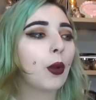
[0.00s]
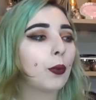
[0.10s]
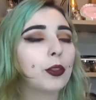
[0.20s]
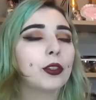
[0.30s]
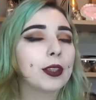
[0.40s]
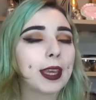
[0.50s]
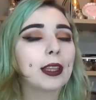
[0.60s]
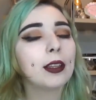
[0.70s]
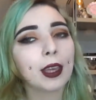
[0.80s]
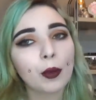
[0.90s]
once you take a
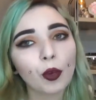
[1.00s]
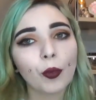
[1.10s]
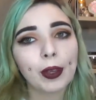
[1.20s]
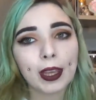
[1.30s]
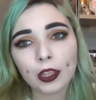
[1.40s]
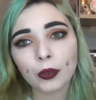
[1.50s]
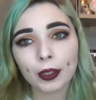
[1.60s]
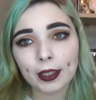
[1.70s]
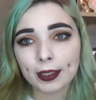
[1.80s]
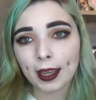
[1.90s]
look at it properly and you
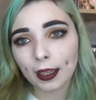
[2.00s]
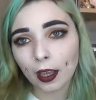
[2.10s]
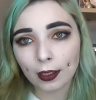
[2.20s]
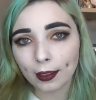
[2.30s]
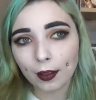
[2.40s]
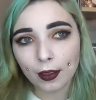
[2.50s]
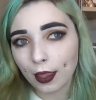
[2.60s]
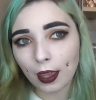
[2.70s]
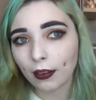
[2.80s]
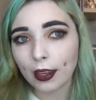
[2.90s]
understand colour
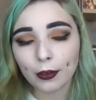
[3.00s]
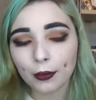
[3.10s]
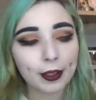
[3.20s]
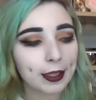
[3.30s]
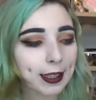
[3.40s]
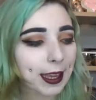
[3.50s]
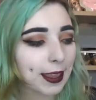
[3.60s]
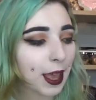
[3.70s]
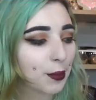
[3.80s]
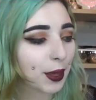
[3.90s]
theory and all things like
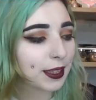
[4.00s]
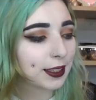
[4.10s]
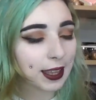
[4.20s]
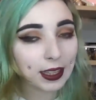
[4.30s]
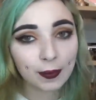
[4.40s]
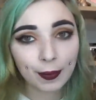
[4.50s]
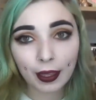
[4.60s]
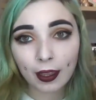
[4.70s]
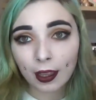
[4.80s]
that it makes sense but